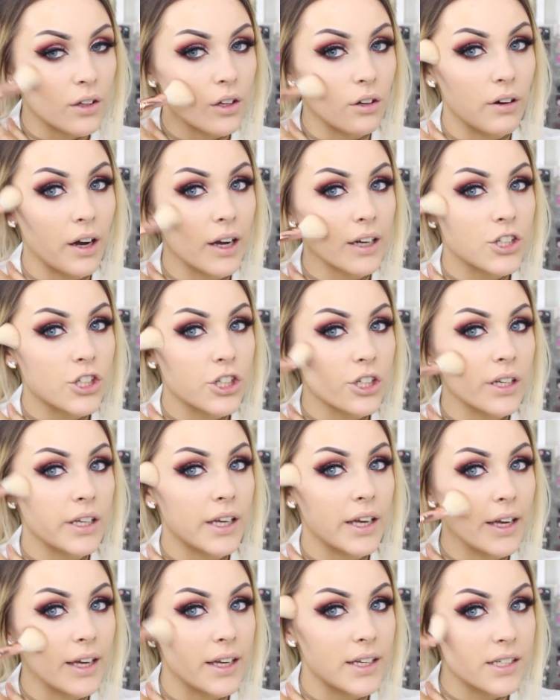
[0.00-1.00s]
you're
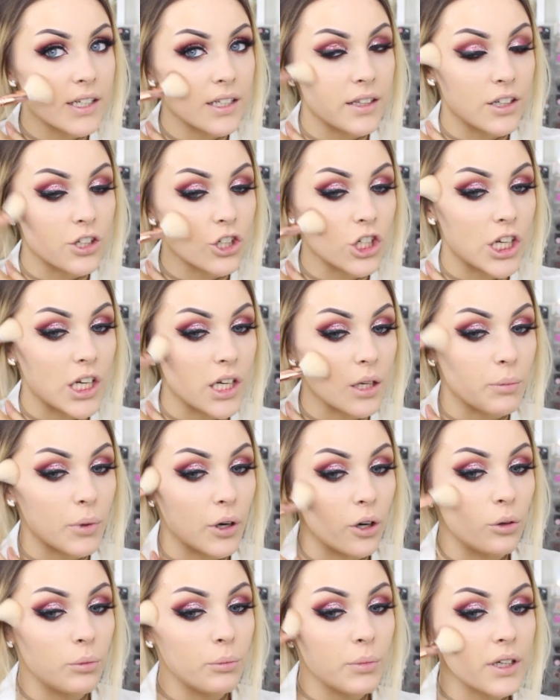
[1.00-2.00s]
actually hitting the
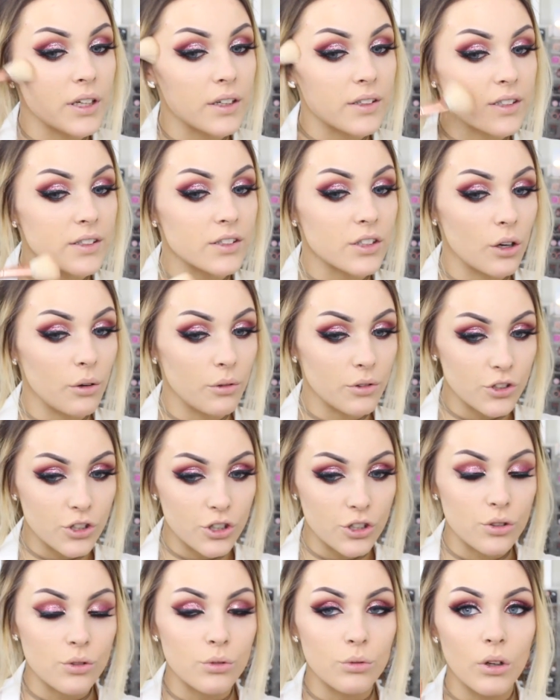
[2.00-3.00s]
cheekbone, because it's going
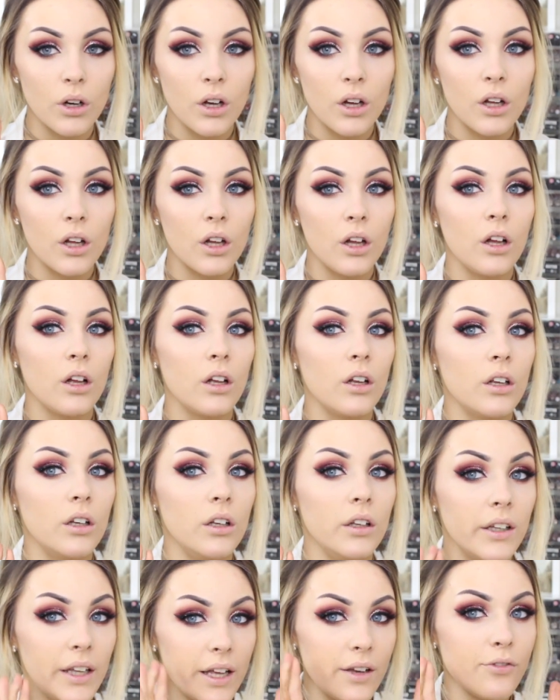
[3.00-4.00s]
to
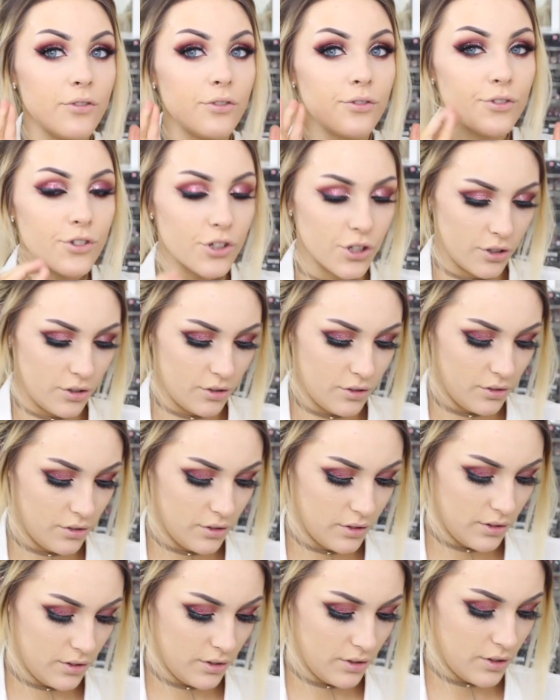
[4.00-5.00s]
lift
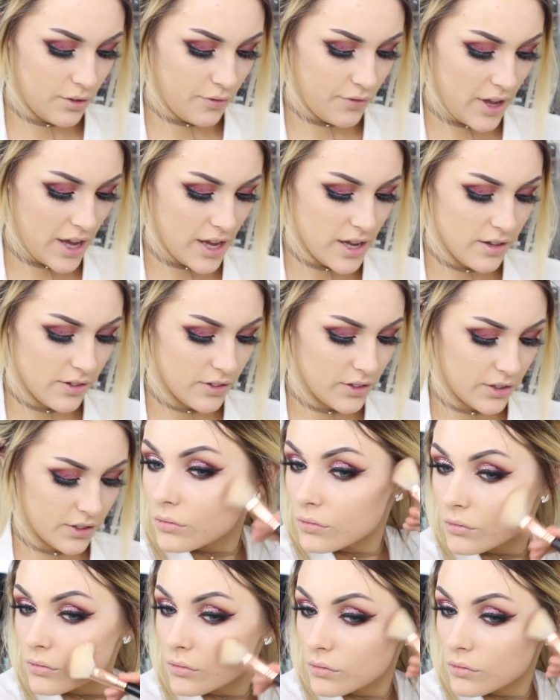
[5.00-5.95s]
the face.